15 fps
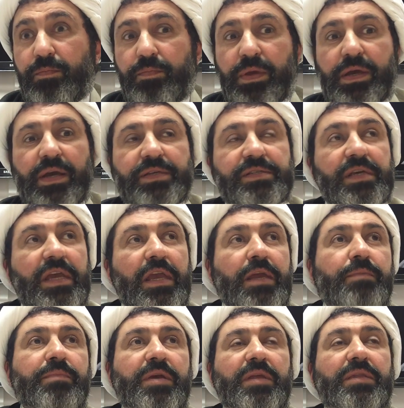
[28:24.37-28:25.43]
because
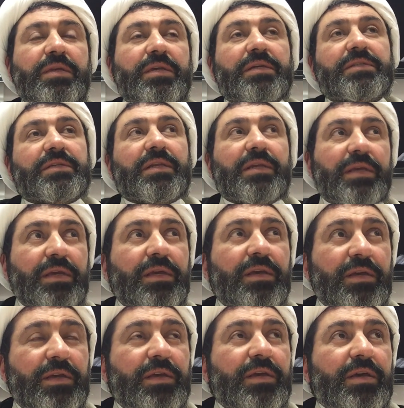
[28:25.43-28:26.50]
immediately
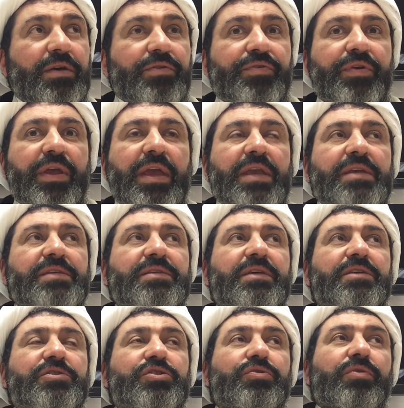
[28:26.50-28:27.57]

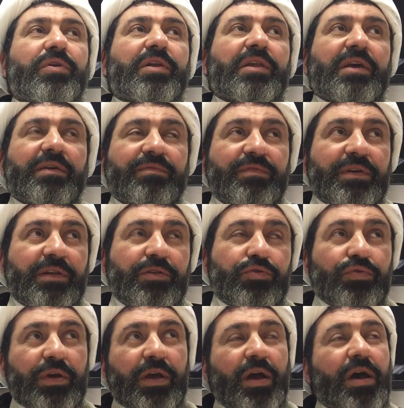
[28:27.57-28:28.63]
raises your level
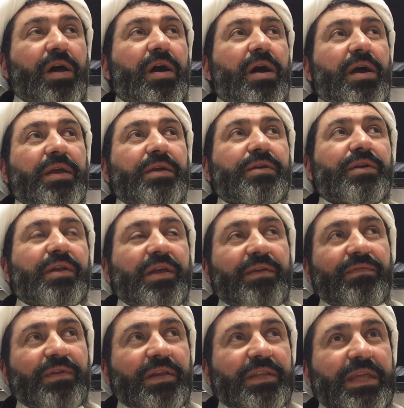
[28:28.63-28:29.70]
to a higher
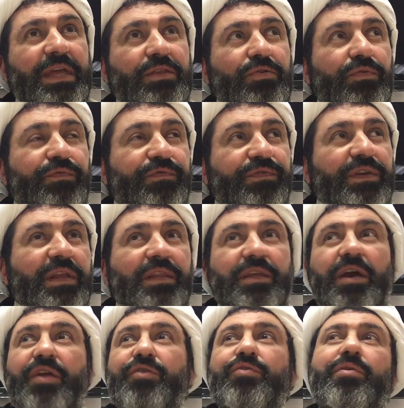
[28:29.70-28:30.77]
level that you feel
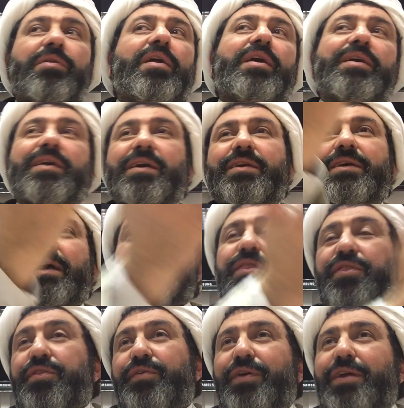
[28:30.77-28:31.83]
they are no longer a
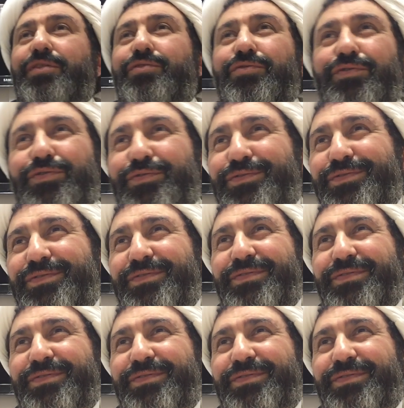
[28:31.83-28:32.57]
threat to you.